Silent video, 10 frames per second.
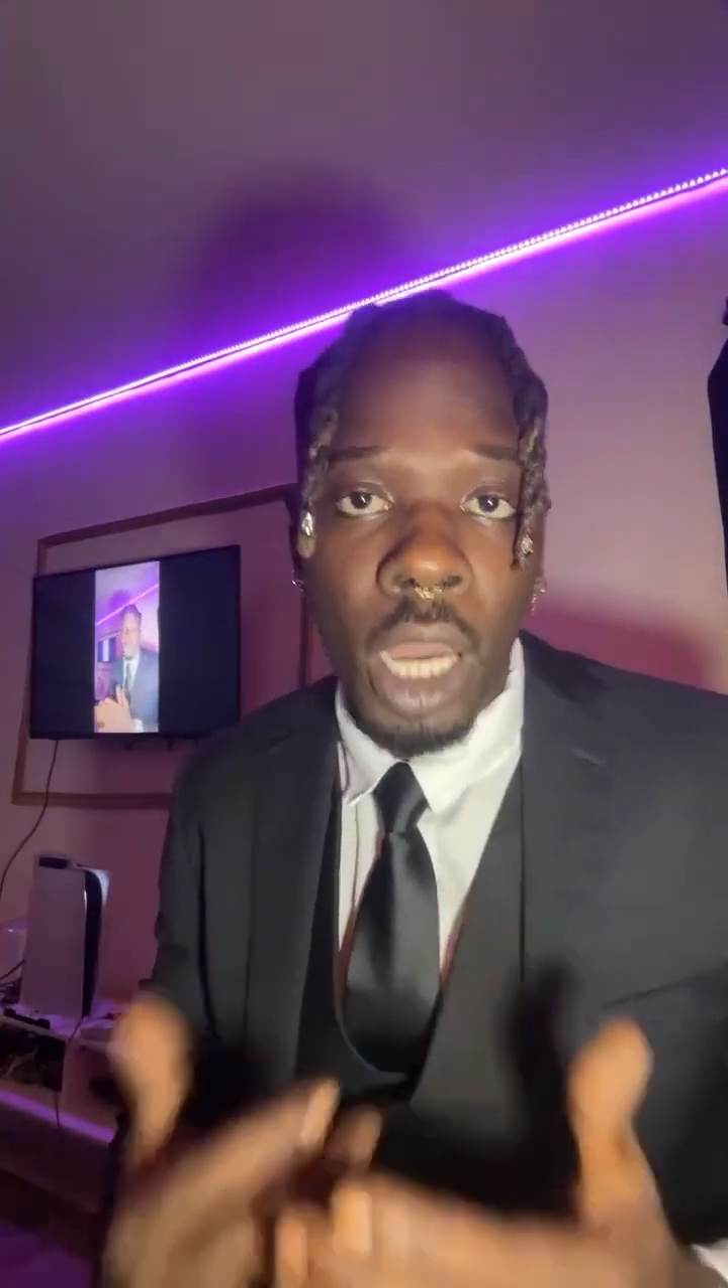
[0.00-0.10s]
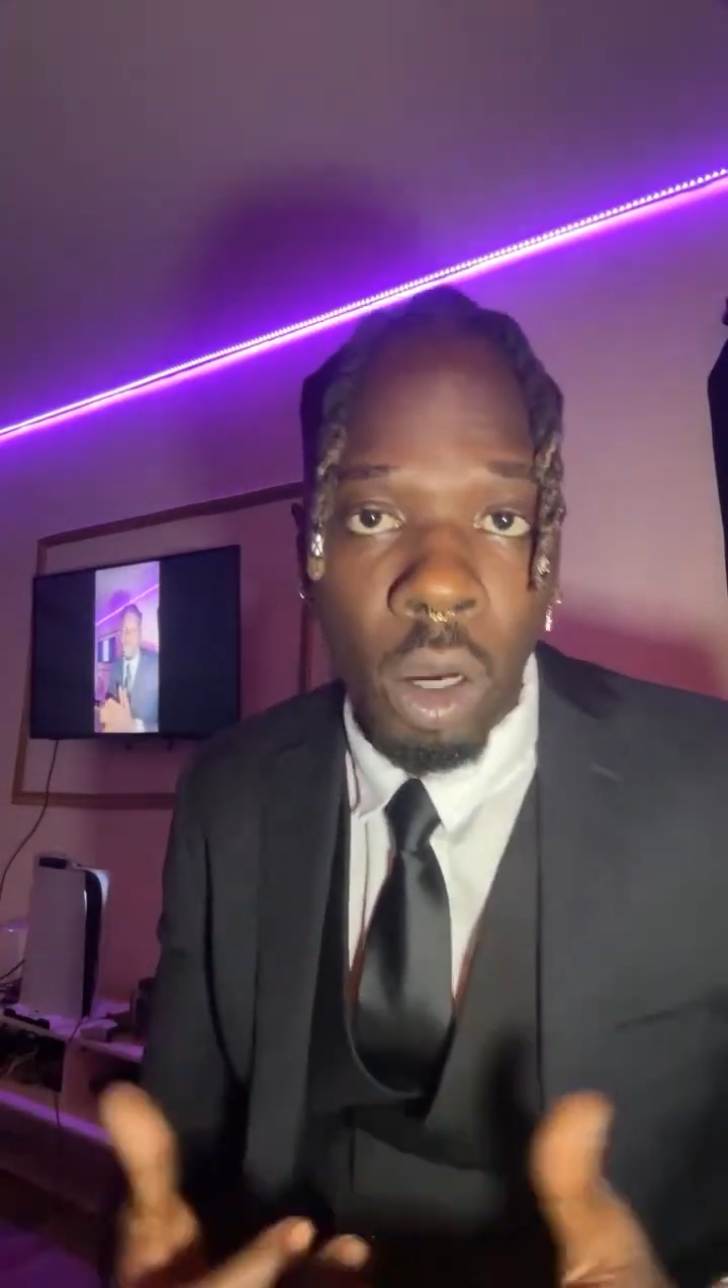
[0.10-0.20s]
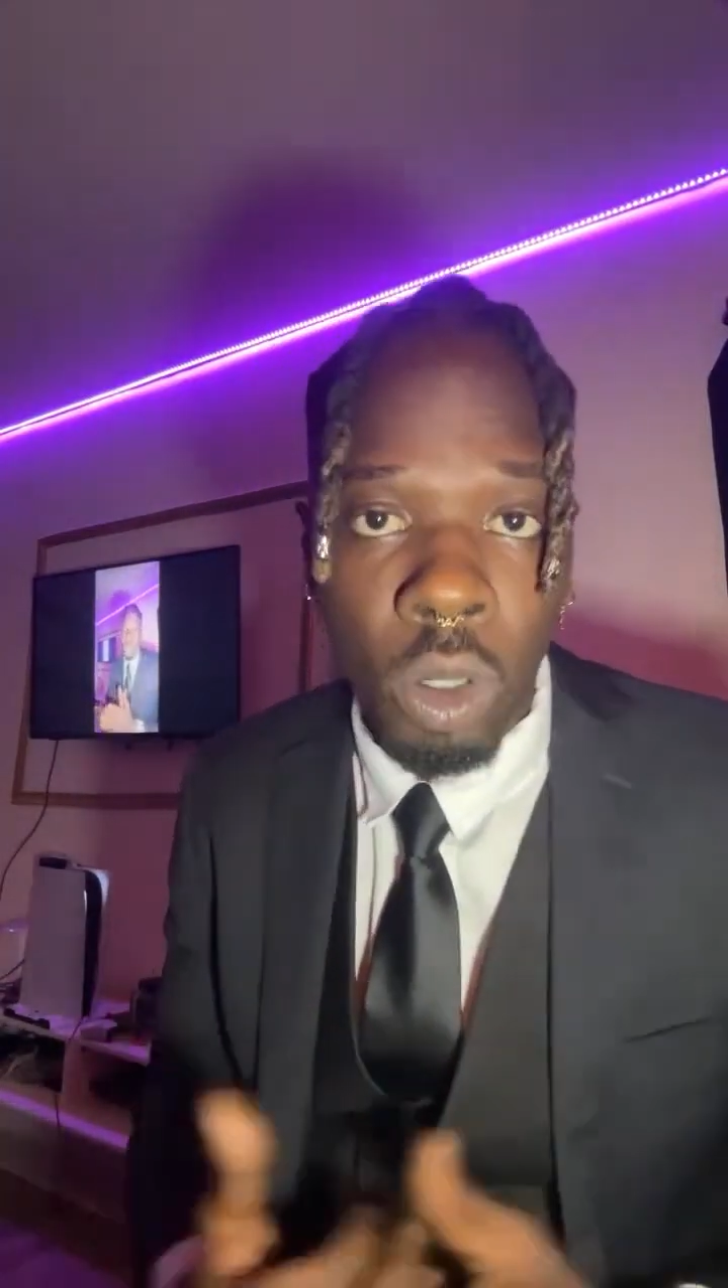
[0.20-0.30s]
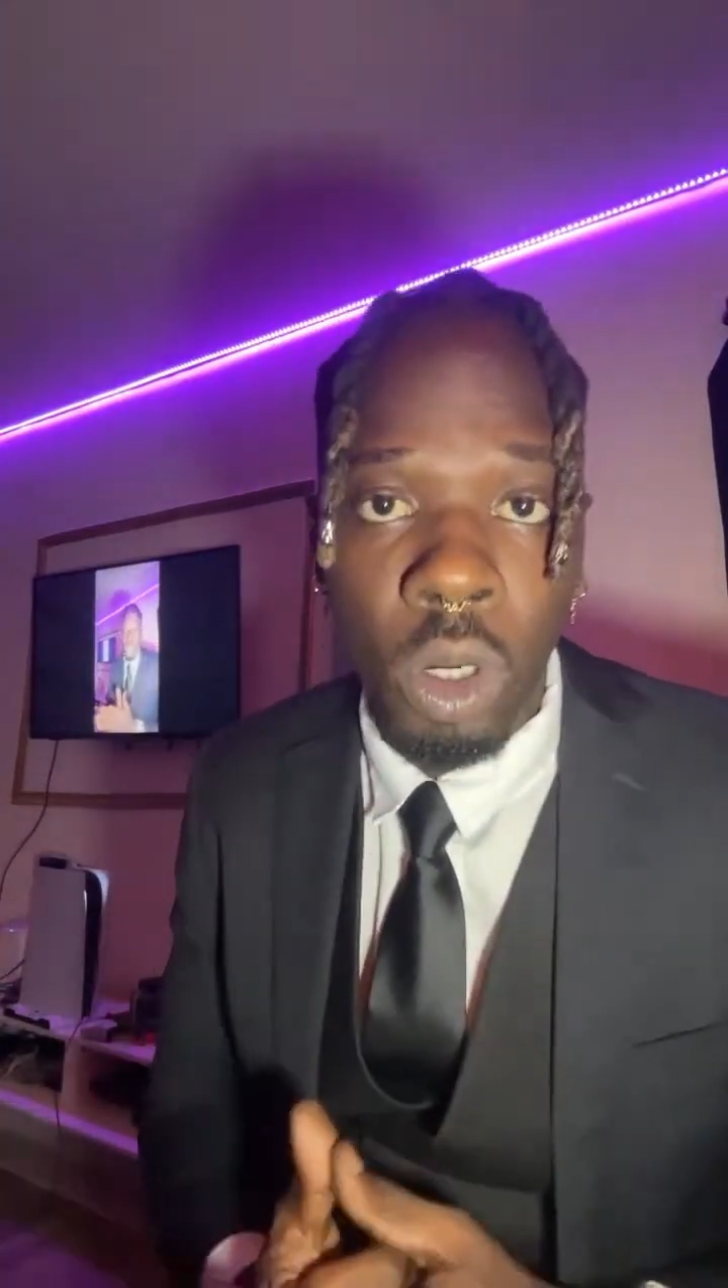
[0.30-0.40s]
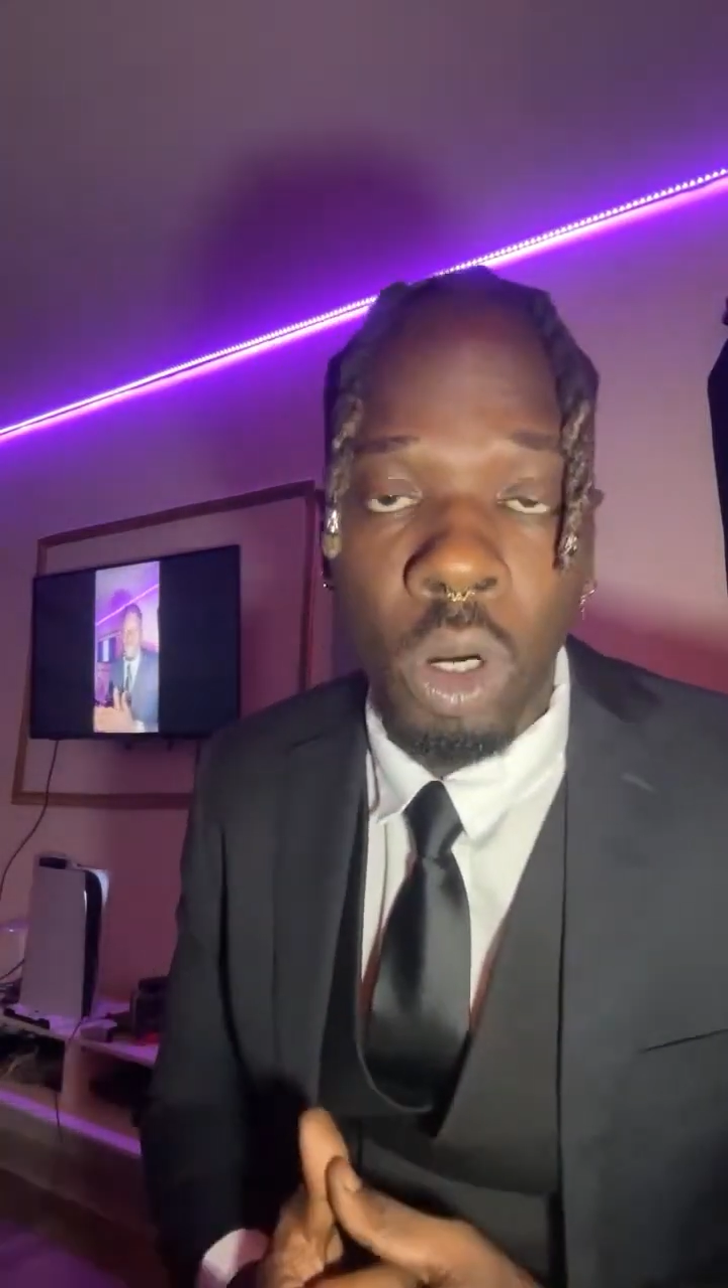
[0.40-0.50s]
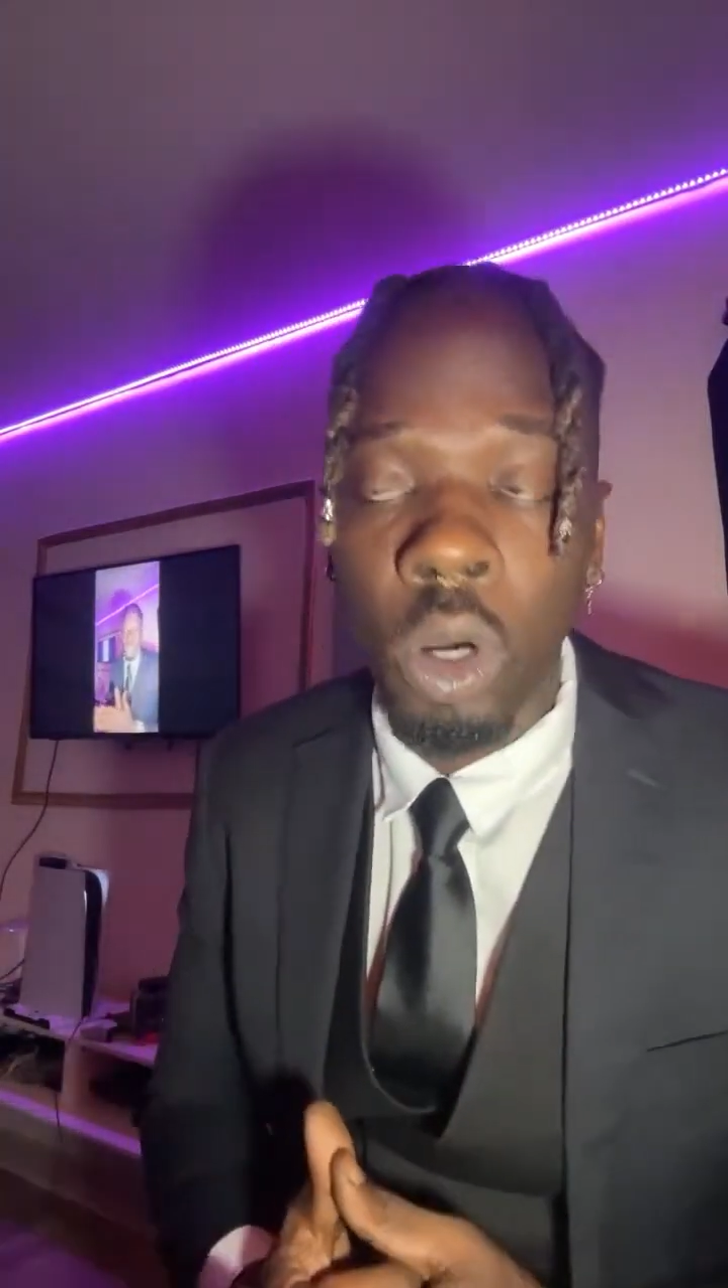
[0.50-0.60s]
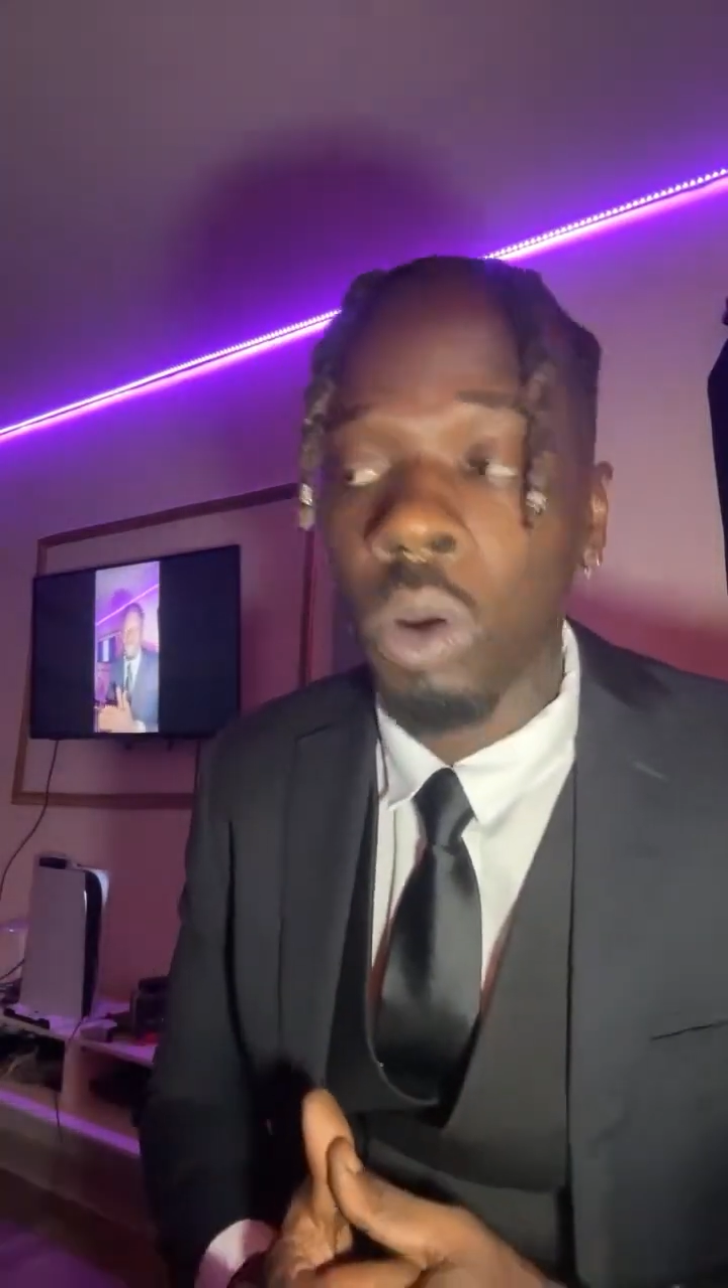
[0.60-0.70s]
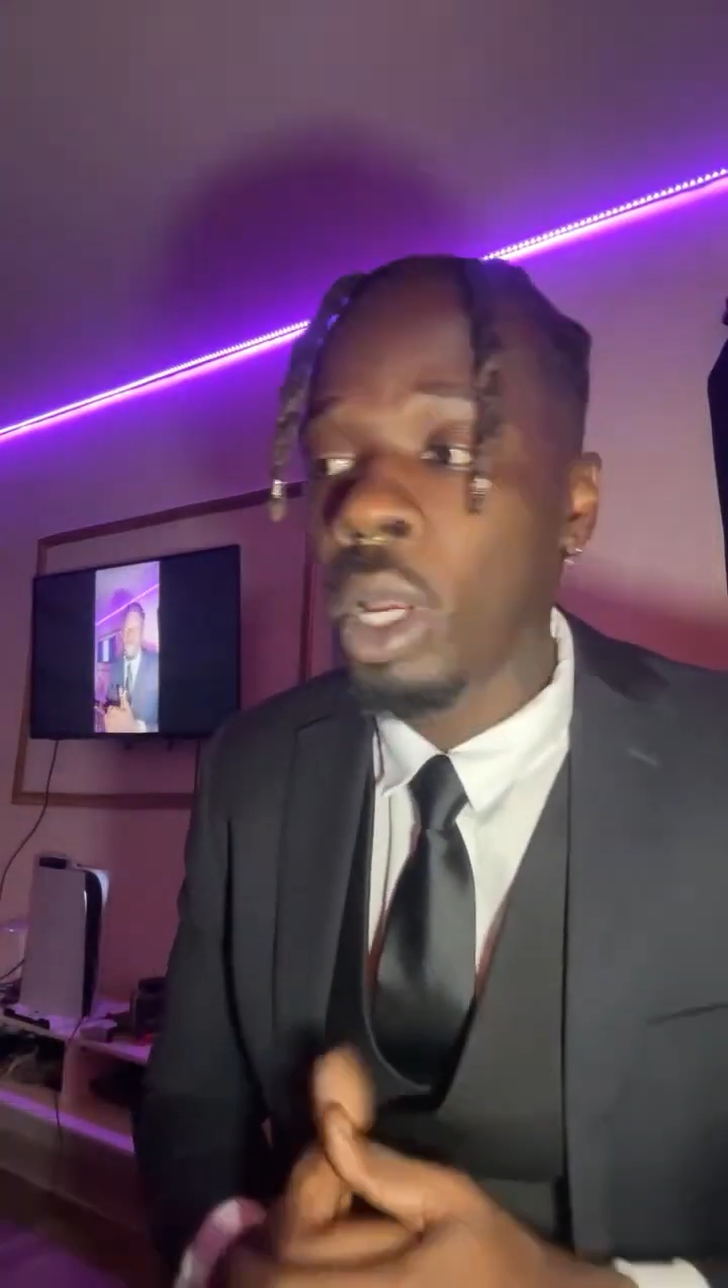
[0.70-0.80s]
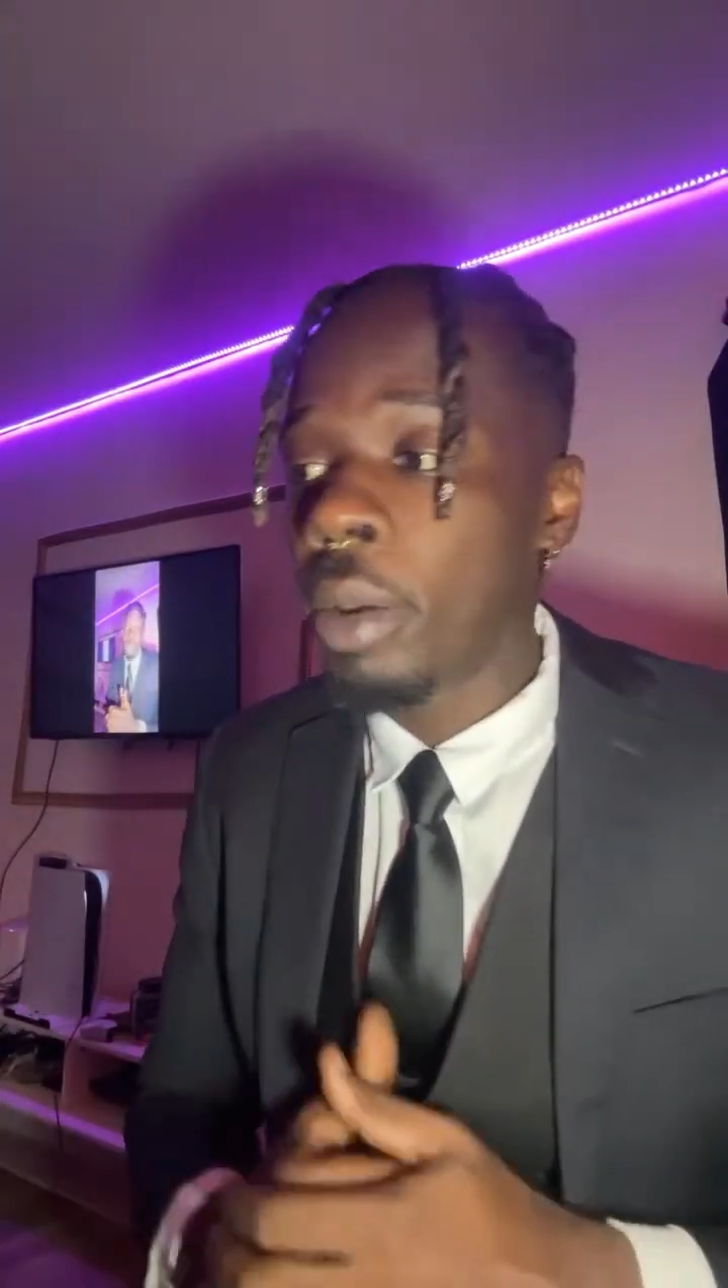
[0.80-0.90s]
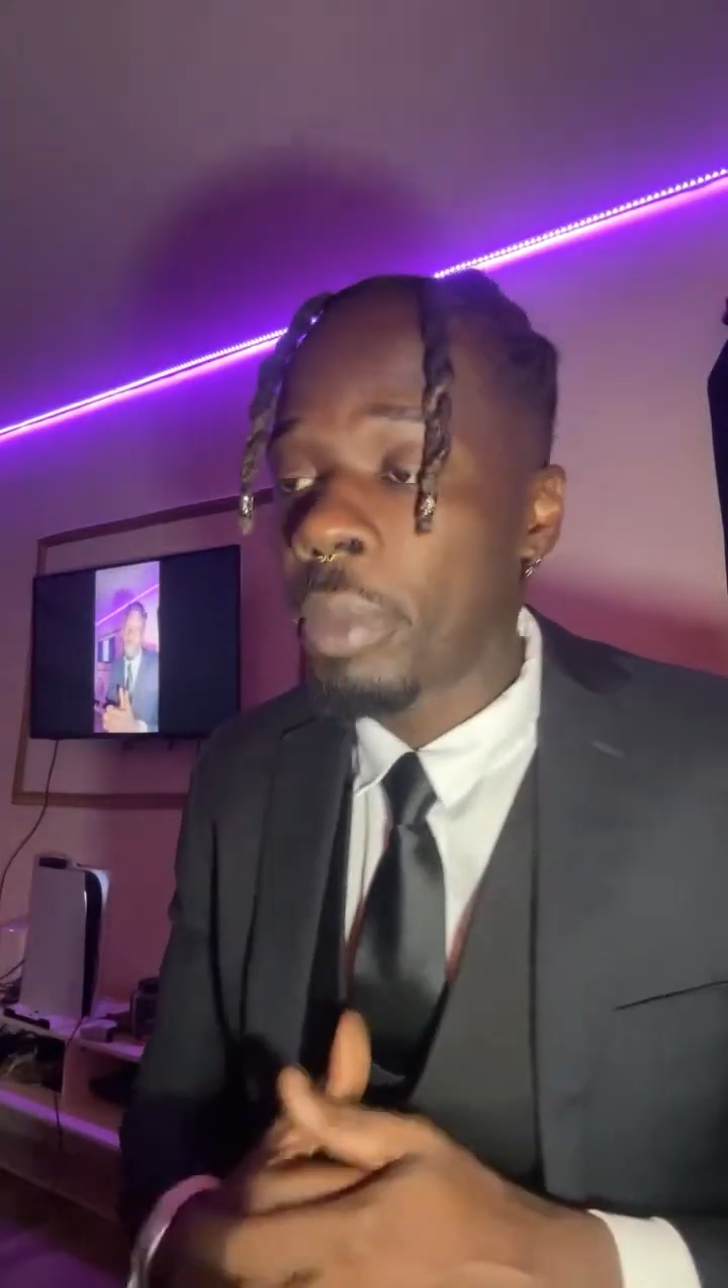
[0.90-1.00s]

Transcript: alcohol